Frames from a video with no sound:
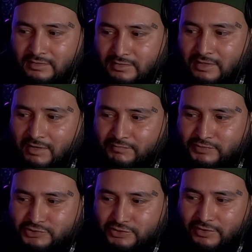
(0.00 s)
Yeah, for
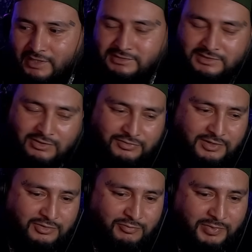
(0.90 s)
sure. I seen all the
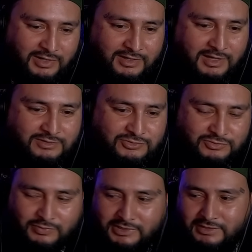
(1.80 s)
other podcasters
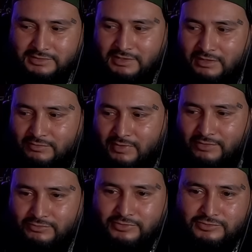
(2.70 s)
running this
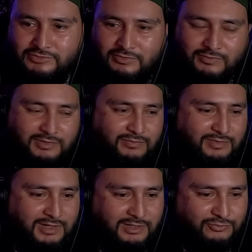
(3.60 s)
Colorado news, so we
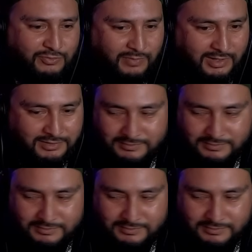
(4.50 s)
got to do it right.